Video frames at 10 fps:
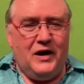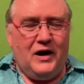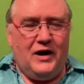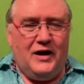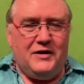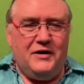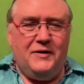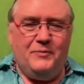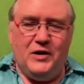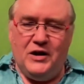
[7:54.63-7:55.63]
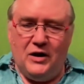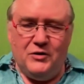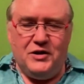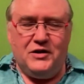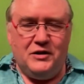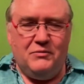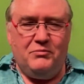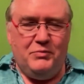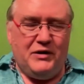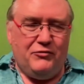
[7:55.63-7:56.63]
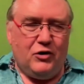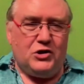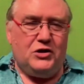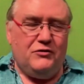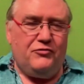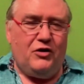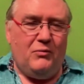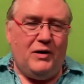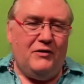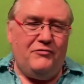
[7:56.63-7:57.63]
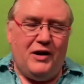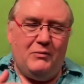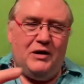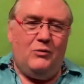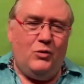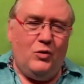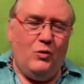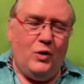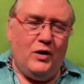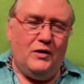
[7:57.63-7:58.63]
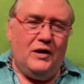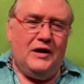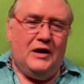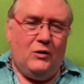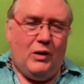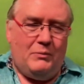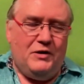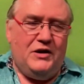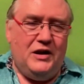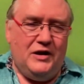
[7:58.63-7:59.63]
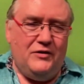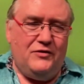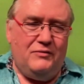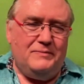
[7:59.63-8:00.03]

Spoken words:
I had inherited a big fortune from my family who were weapon dealers.